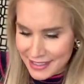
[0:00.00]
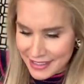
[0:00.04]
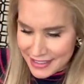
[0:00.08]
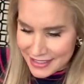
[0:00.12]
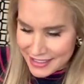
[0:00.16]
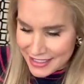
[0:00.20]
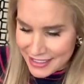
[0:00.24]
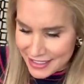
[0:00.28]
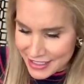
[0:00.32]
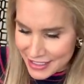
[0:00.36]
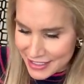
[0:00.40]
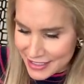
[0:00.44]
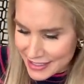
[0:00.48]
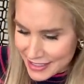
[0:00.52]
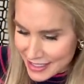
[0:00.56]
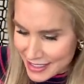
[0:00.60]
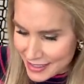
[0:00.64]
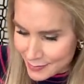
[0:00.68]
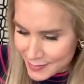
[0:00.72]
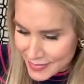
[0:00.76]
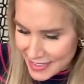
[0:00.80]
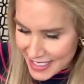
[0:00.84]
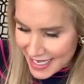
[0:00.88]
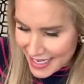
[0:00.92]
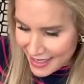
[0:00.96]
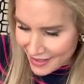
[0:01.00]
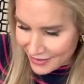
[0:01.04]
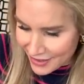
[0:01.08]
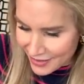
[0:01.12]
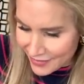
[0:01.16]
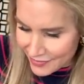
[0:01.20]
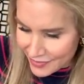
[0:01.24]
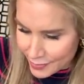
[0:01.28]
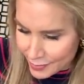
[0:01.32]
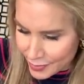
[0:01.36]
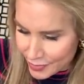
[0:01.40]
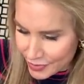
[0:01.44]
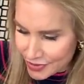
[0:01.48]
See, it just comes out
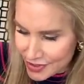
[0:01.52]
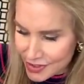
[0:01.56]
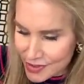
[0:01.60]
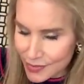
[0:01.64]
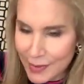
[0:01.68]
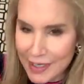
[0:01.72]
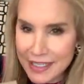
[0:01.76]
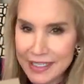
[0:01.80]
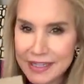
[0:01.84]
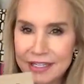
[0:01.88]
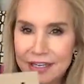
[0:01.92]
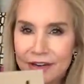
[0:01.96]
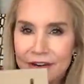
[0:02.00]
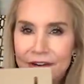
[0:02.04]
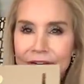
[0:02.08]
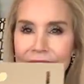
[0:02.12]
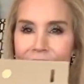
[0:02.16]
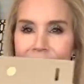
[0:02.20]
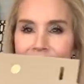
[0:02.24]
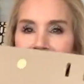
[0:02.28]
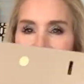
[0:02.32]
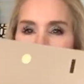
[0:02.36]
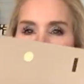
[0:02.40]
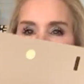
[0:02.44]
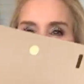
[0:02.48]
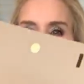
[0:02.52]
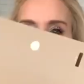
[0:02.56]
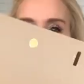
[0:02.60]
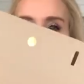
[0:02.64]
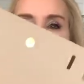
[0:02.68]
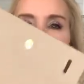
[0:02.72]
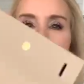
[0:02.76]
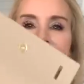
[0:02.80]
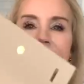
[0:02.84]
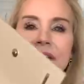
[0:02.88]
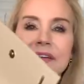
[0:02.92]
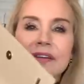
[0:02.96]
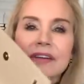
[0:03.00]
of the purse right there.
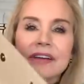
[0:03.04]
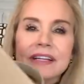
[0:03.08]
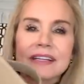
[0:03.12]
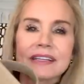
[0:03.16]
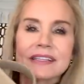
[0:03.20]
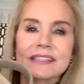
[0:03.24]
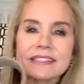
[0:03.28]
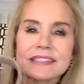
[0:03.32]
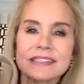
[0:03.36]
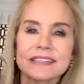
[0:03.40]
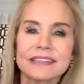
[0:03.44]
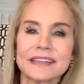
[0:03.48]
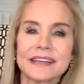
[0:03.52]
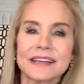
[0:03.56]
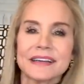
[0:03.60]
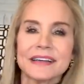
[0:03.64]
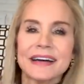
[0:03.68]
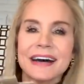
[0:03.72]
There it is.